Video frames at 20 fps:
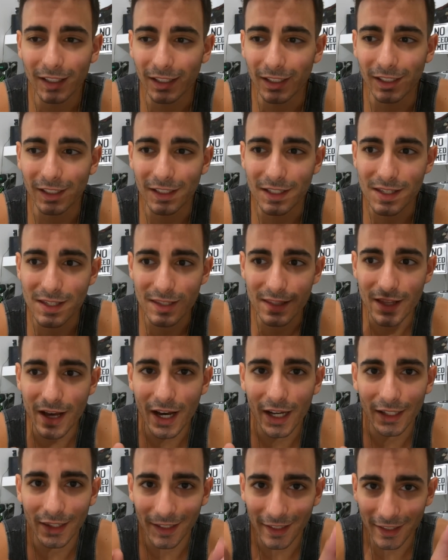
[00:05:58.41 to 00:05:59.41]
It is
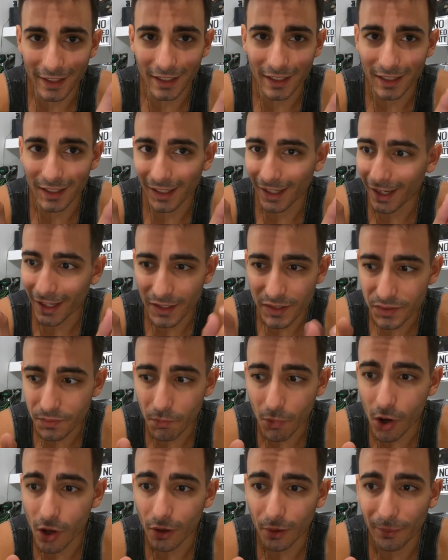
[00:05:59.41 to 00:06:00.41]
not like a
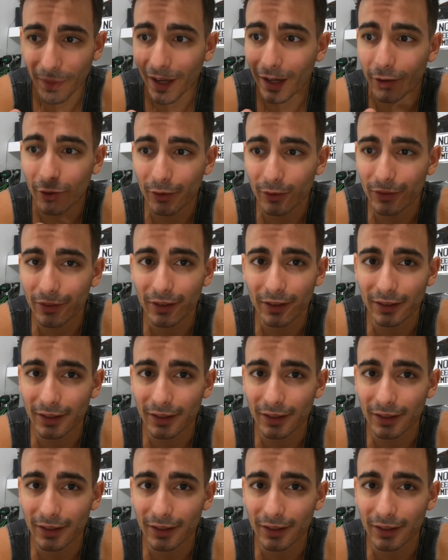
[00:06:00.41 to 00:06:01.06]
small amount.